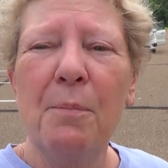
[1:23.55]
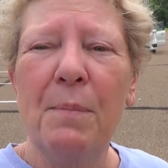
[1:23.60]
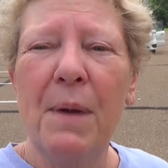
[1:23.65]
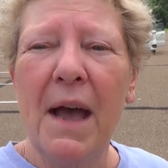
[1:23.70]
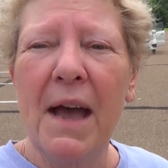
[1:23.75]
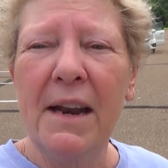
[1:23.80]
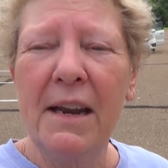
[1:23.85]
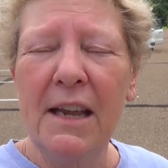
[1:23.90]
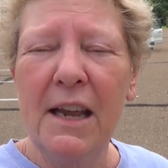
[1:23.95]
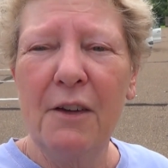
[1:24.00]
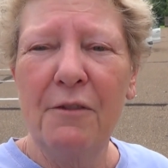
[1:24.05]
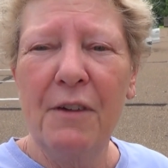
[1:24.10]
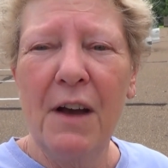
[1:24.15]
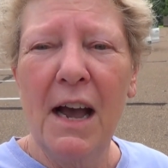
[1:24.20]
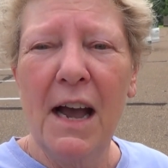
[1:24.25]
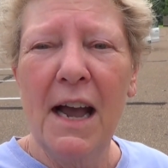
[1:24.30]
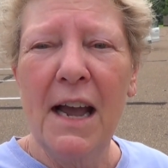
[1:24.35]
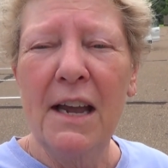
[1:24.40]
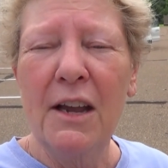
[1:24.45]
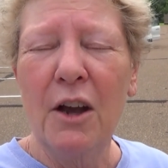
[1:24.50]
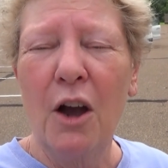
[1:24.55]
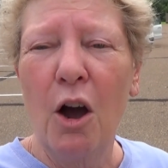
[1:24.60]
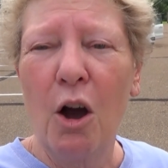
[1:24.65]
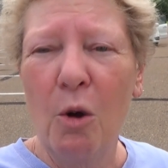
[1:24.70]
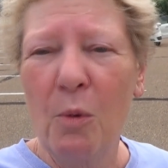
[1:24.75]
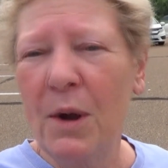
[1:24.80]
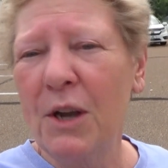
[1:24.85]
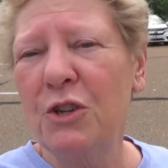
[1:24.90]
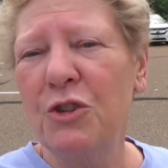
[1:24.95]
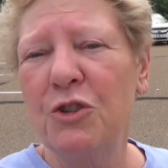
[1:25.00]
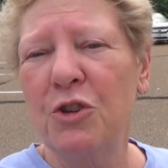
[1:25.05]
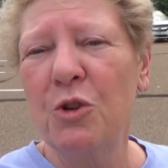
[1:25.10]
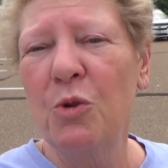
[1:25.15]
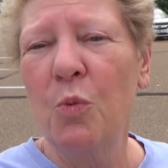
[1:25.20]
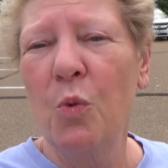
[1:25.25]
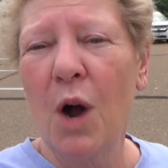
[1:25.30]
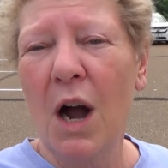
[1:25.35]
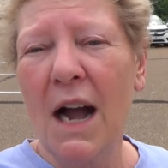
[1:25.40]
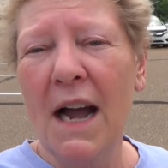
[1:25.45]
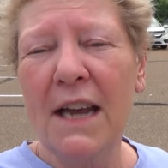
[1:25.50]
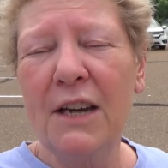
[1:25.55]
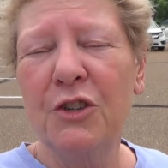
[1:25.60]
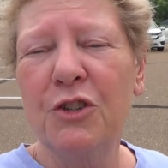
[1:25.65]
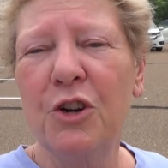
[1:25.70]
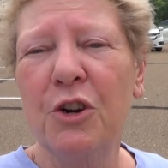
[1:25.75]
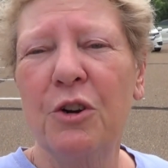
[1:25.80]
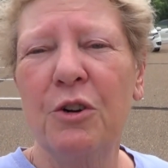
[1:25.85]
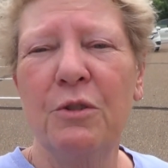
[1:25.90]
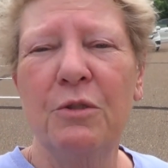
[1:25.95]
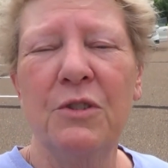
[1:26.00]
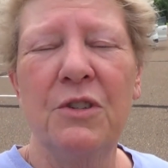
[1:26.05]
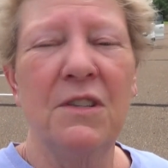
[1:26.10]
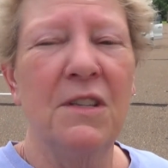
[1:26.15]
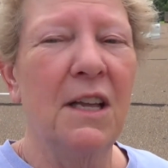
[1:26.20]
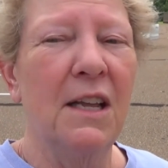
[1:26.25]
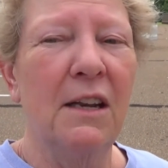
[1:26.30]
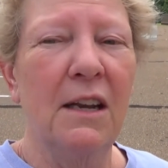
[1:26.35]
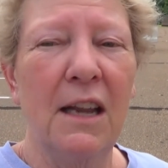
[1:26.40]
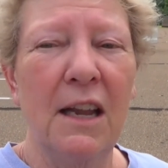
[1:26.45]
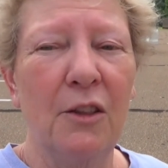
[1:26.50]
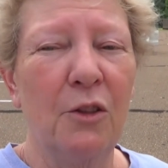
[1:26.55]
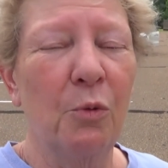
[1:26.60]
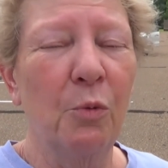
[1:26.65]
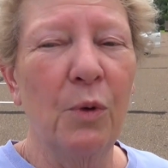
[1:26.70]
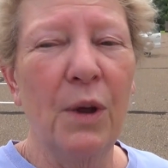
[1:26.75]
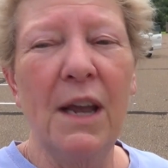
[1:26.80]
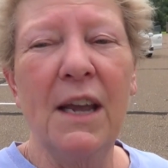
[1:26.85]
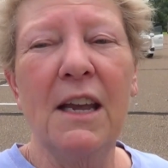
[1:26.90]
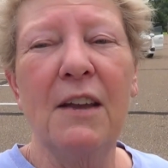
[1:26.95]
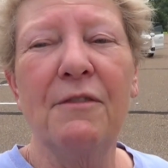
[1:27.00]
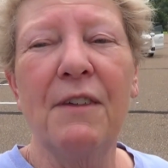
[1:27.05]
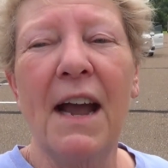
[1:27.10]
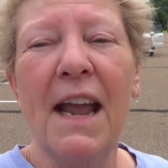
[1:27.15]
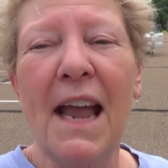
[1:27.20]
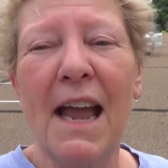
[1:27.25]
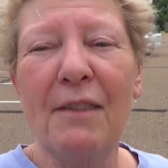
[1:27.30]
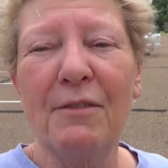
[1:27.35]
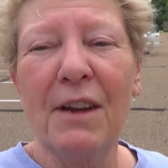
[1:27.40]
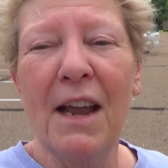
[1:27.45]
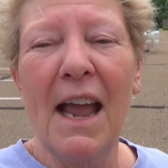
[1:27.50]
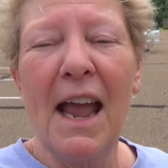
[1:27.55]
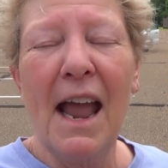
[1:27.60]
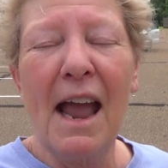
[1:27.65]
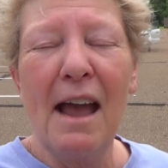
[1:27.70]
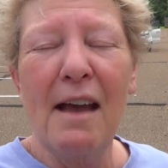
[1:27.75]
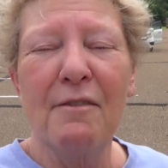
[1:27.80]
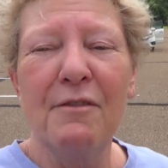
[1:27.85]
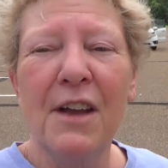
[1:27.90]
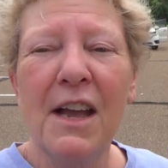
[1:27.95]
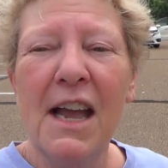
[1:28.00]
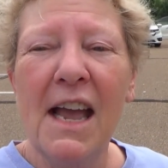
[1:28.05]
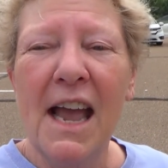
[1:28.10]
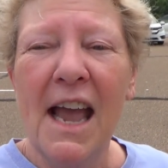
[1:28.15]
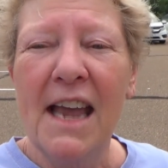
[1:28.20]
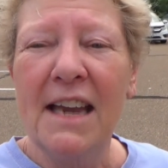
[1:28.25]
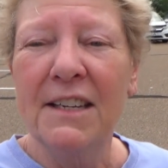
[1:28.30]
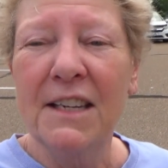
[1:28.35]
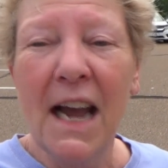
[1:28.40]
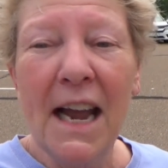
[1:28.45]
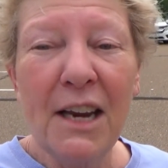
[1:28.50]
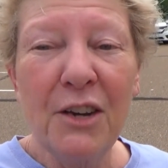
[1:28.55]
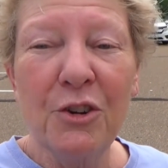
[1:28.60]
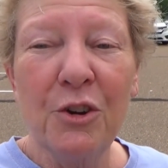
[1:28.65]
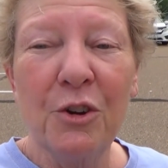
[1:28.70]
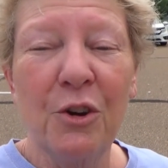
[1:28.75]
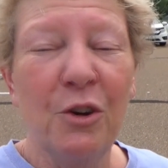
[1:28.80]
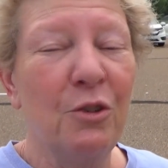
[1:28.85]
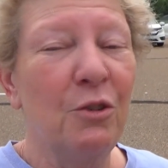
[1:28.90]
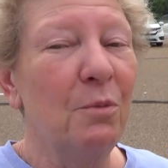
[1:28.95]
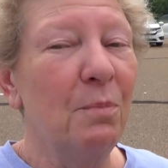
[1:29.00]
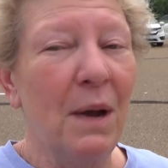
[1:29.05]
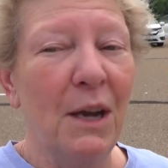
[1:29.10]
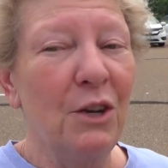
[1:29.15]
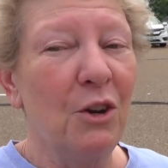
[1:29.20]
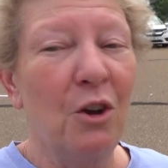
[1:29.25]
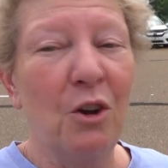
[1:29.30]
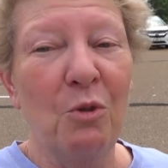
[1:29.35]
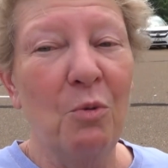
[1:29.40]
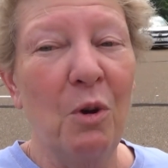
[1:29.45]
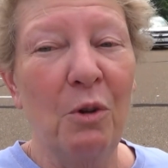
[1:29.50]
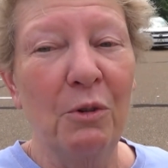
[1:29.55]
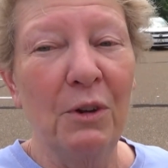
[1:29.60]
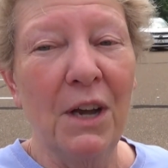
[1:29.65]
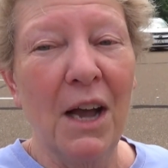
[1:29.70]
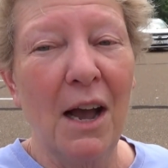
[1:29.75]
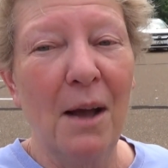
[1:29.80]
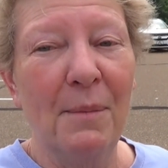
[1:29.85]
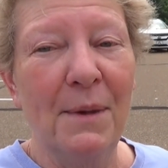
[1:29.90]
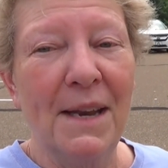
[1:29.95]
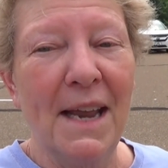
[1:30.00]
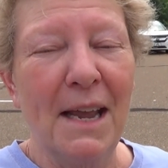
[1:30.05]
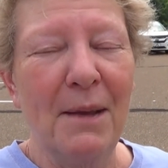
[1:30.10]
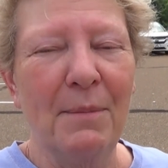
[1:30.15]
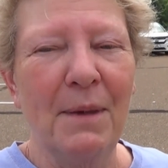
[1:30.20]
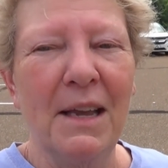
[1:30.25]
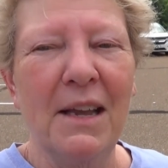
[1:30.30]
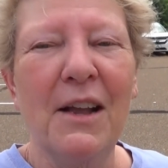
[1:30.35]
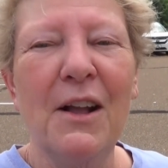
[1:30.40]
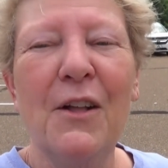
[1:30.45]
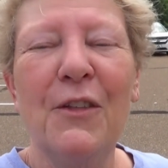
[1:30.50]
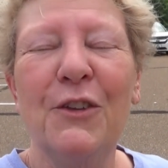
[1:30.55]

But if I always do wide turns, then in the ring, if I have to have a tight turn, my dog won't accommodate me.